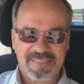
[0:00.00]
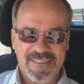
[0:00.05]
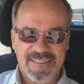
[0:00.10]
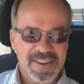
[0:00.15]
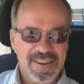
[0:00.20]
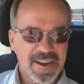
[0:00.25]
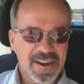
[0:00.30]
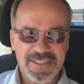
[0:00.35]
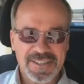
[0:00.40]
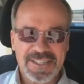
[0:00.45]

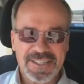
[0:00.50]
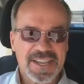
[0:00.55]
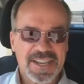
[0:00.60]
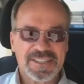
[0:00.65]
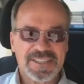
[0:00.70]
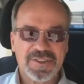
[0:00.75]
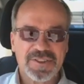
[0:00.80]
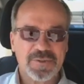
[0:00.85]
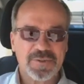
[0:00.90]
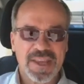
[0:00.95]
God
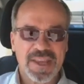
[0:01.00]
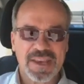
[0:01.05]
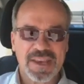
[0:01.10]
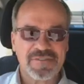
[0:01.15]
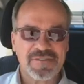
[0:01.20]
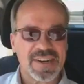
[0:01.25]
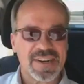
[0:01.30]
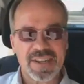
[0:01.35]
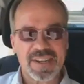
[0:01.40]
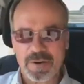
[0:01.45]
said you
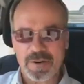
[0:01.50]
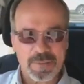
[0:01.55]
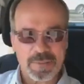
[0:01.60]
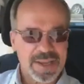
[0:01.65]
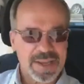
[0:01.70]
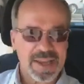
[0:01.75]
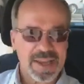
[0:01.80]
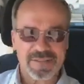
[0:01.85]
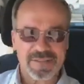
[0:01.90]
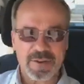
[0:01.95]
give and it'll be
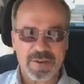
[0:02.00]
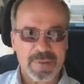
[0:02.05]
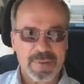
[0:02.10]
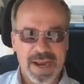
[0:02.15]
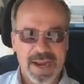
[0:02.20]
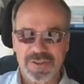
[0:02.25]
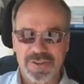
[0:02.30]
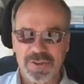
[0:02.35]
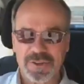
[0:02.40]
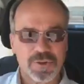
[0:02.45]
given
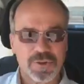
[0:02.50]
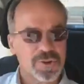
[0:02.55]
back to you,